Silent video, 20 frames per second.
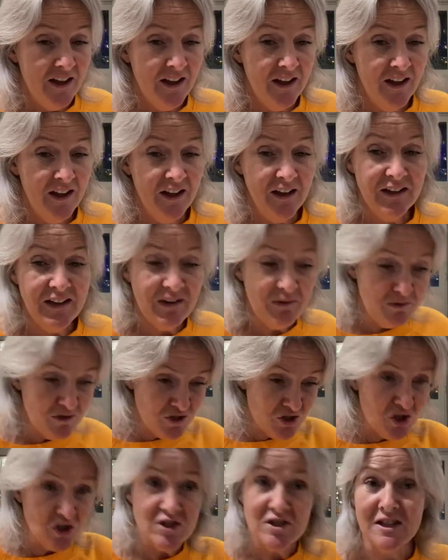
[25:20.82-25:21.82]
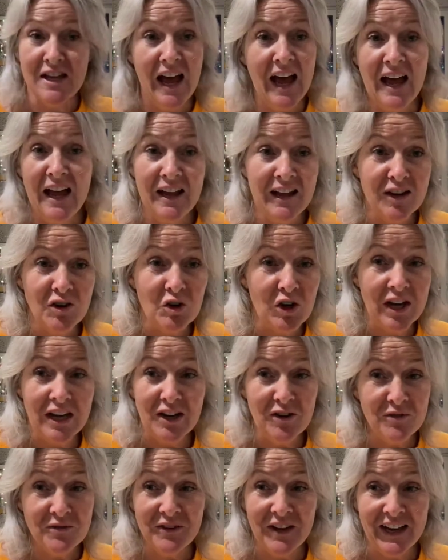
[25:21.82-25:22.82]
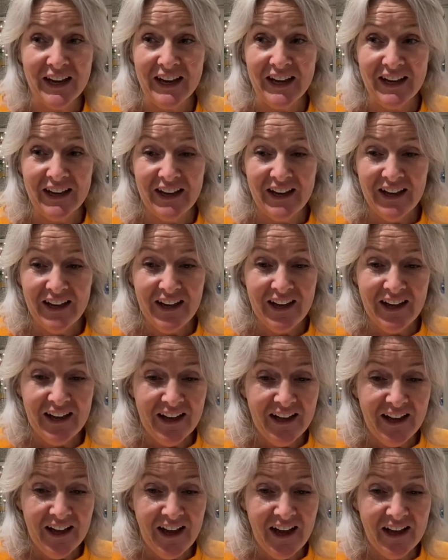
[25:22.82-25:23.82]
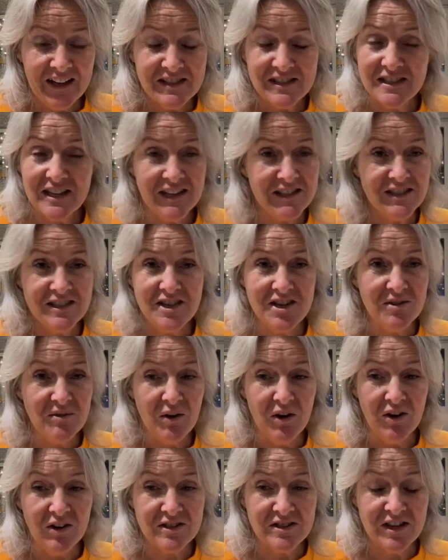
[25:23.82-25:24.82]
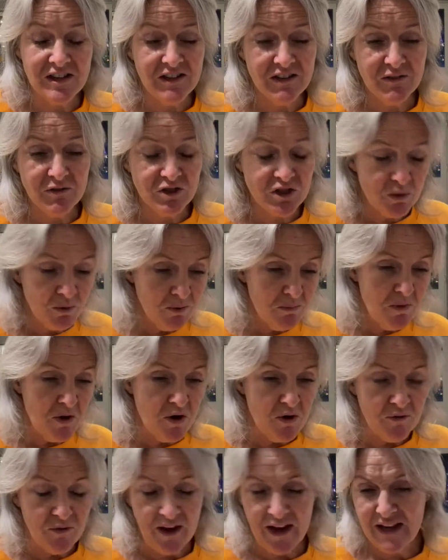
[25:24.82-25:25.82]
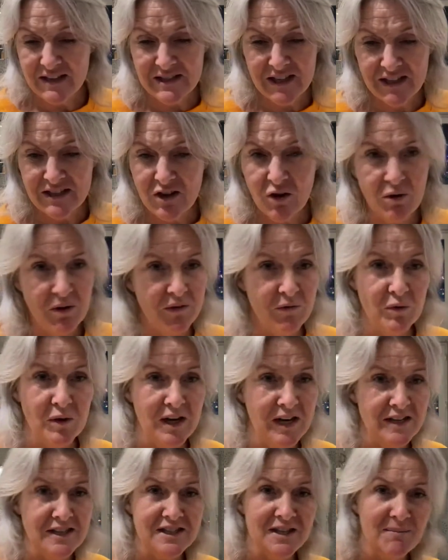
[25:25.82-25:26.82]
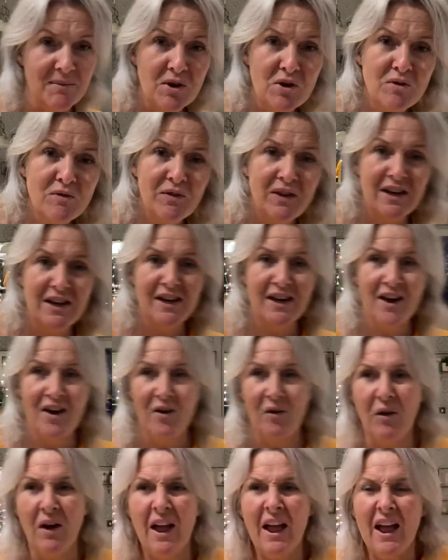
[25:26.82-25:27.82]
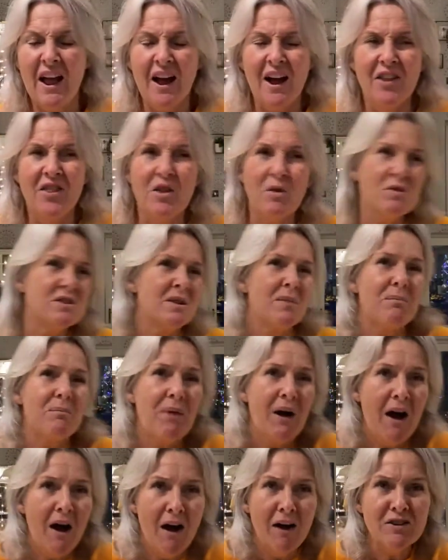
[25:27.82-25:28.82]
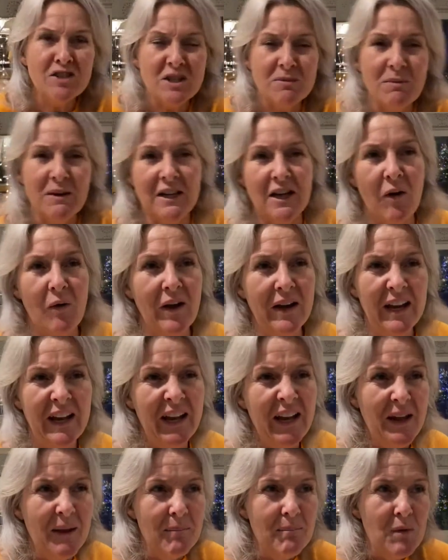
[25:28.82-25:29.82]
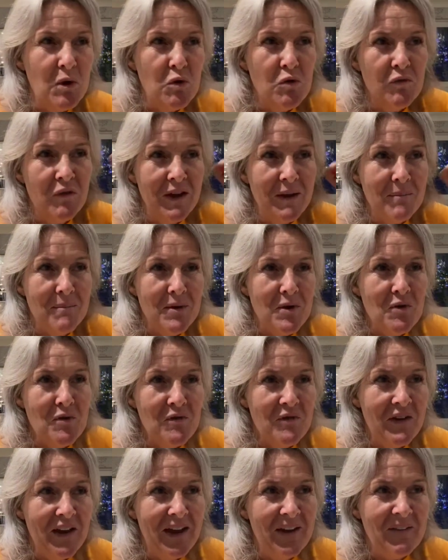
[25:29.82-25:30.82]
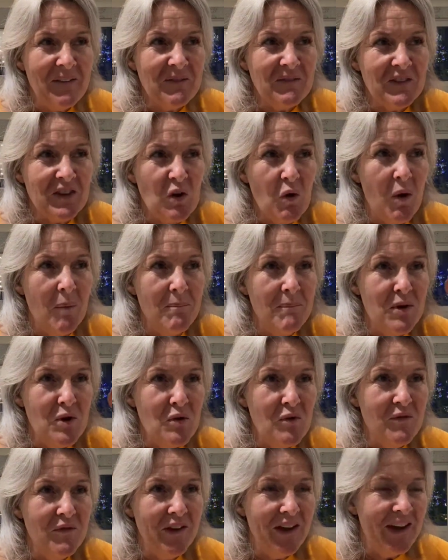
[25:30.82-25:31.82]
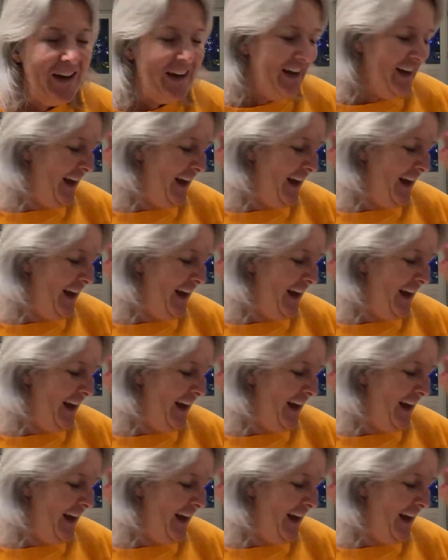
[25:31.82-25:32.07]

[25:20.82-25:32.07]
and it was just there, looking lovely. I said, you know what? I said, "Oh, should we move it?" I said, "I don't know if we need to move it, you know." And there was a part of me going, move it, go on, move it.